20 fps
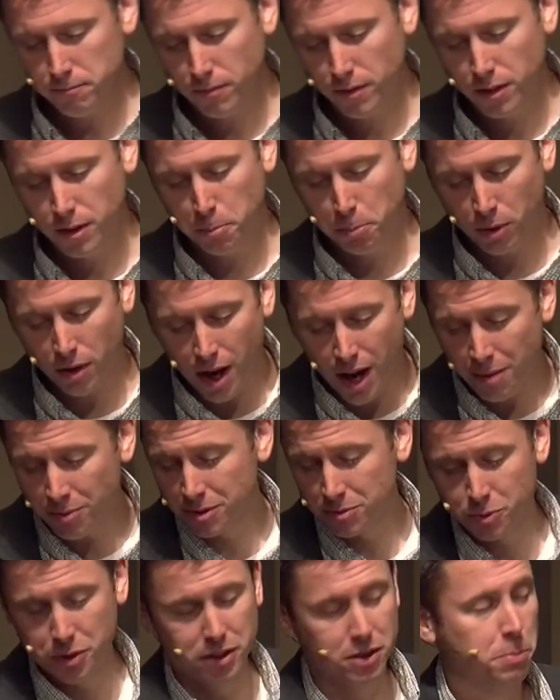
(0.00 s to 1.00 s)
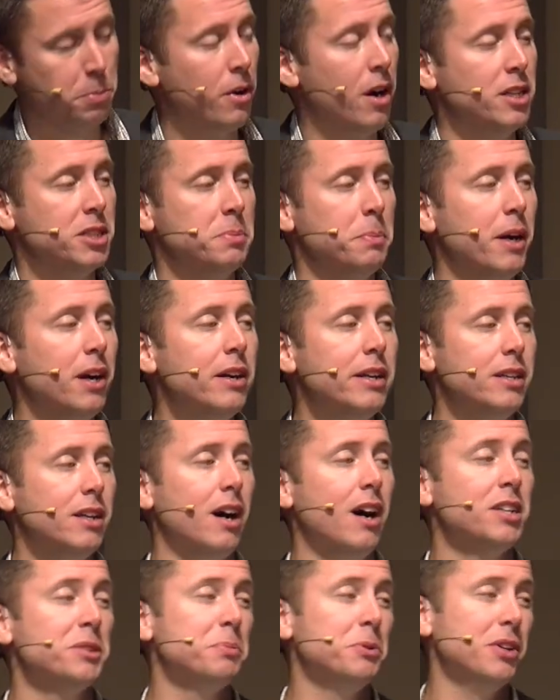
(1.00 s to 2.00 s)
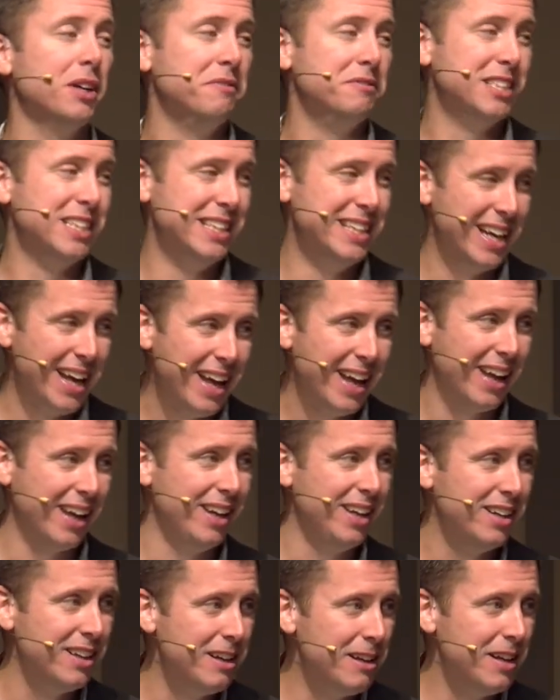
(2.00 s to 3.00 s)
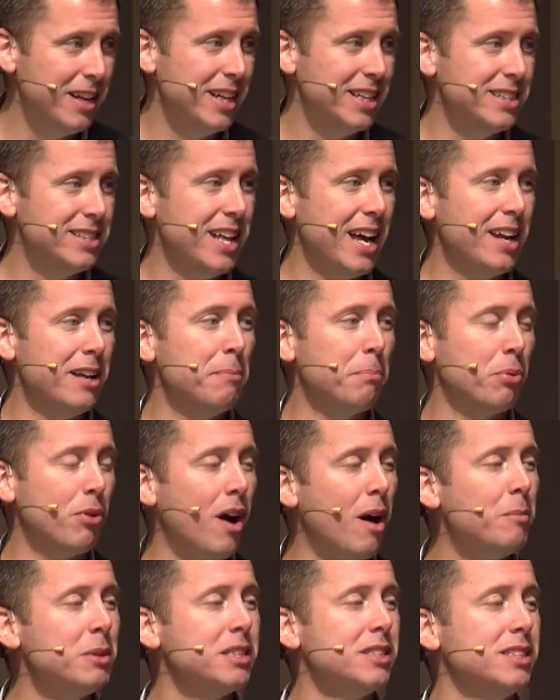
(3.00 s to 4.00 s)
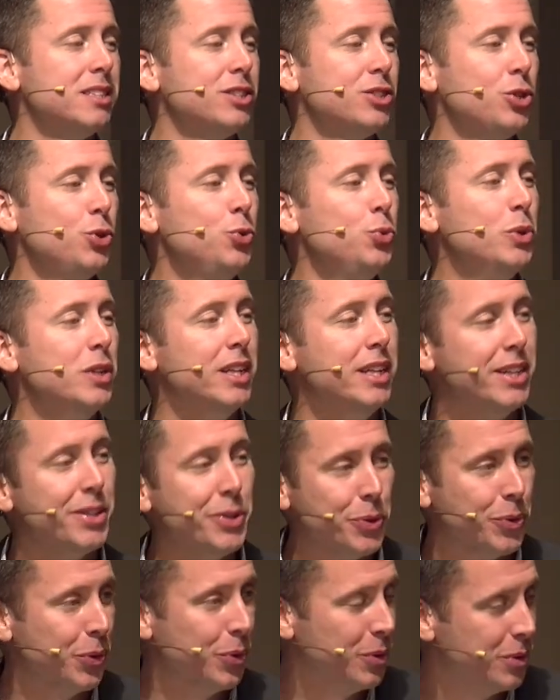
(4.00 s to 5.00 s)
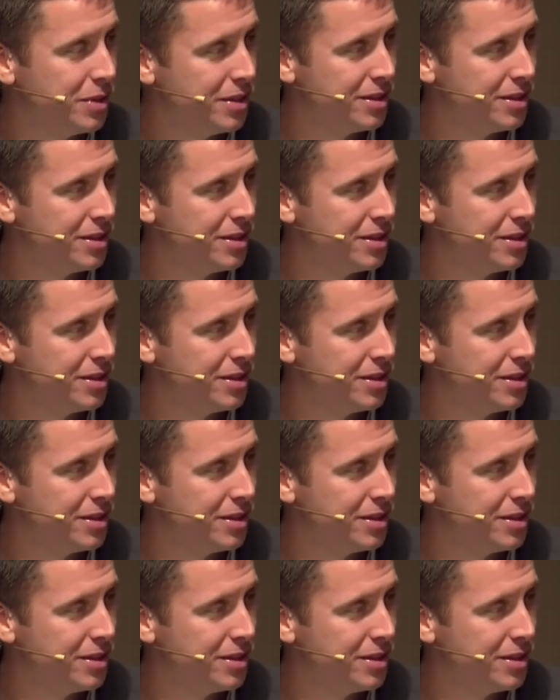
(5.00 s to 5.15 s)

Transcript: The problem with the prosperity gospel of today is that it promises too little.